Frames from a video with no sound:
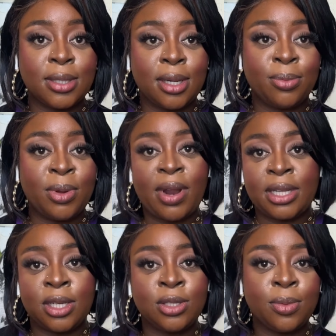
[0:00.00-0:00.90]
done with like
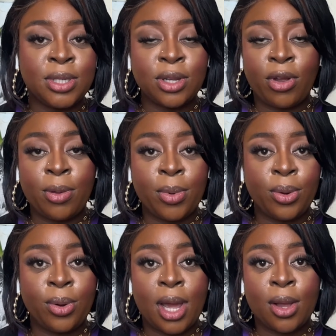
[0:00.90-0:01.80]
gentleman's
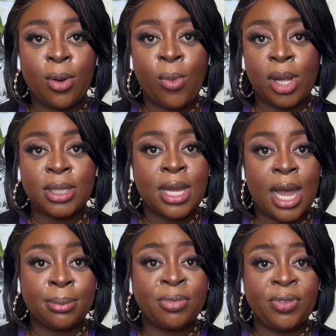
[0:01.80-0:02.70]
agreement or like a
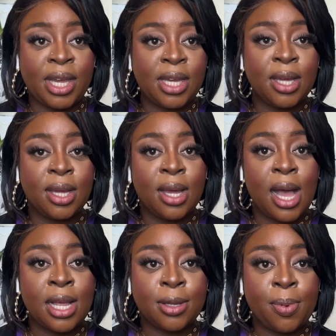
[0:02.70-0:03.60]
one-time fee,
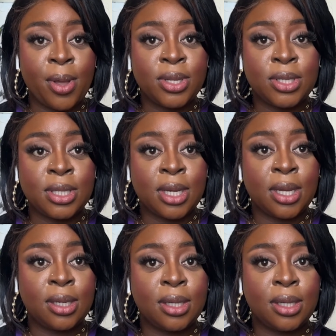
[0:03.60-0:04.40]
as opposed to